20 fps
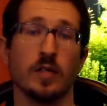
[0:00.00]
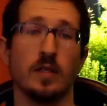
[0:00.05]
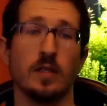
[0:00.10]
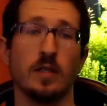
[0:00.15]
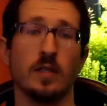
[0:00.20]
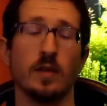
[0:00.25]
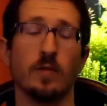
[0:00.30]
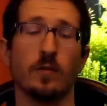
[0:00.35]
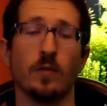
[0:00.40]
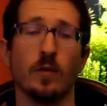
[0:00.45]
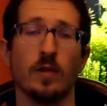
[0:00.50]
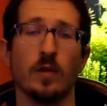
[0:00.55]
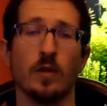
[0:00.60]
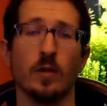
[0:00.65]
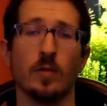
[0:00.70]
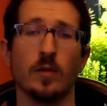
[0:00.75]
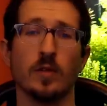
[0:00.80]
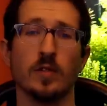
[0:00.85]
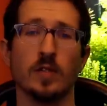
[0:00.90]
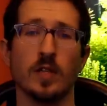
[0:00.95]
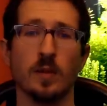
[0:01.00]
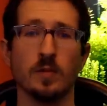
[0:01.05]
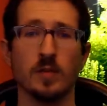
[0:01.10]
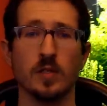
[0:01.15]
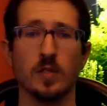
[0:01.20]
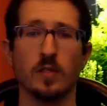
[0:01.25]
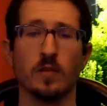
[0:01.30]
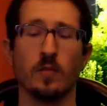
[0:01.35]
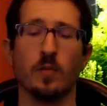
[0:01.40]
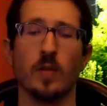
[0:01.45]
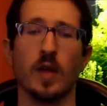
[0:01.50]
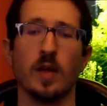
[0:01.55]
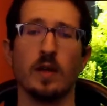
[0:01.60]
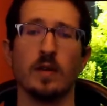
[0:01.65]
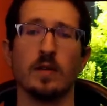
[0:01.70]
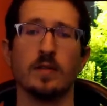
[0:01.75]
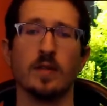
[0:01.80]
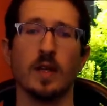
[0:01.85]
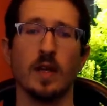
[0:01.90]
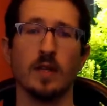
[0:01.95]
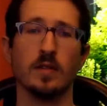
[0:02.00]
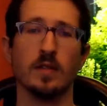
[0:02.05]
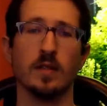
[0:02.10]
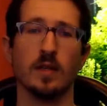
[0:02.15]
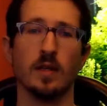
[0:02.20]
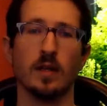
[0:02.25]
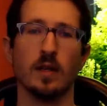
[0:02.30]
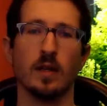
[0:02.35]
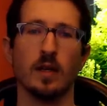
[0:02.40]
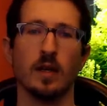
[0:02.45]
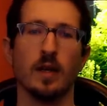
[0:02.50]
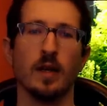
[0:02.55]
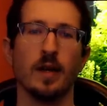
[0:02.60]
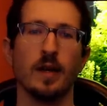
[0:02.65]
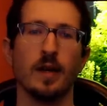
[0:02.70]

can differ in their perceptions of pain intensity,